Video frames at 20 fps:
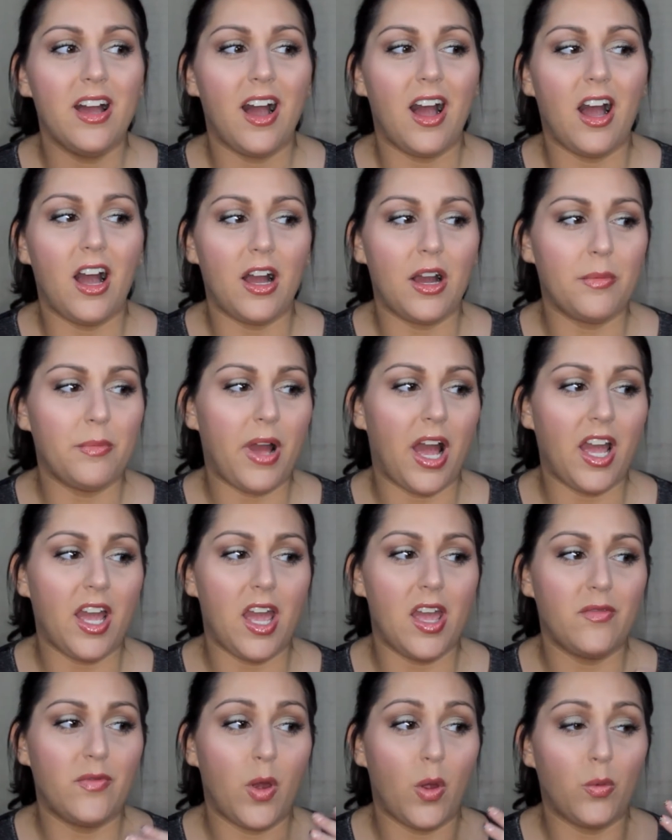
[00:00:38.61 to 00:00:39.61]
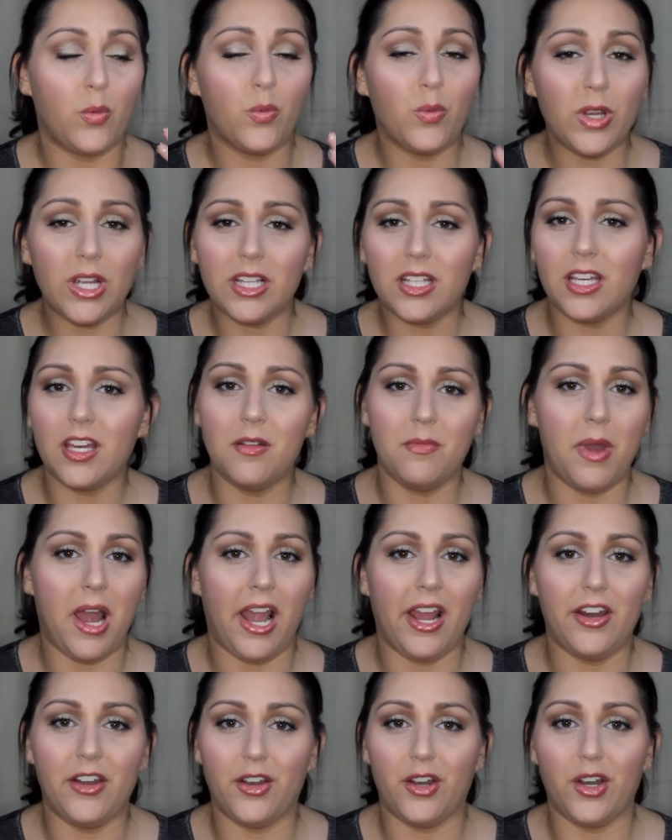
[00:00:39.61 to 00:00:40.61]
I've really
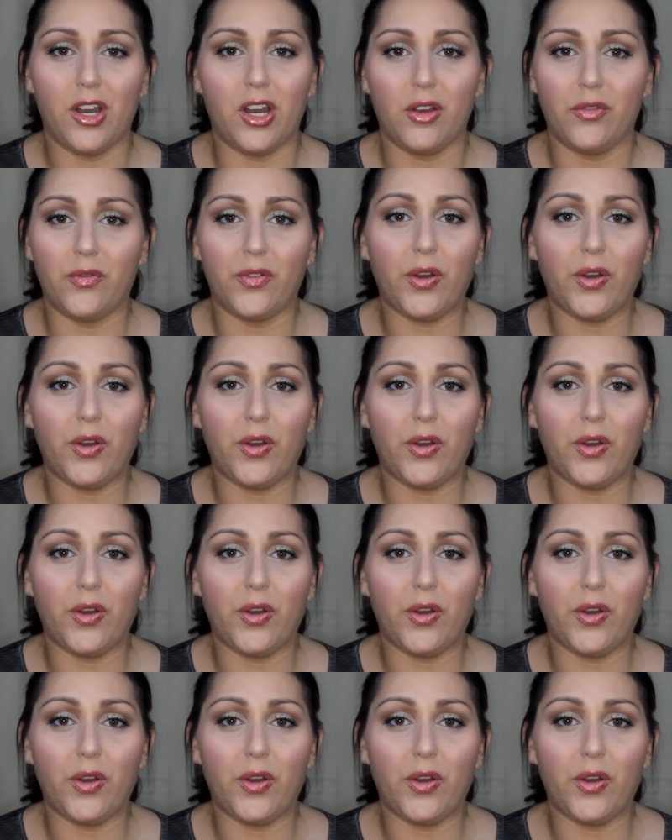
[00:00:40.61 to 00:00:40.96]
admired her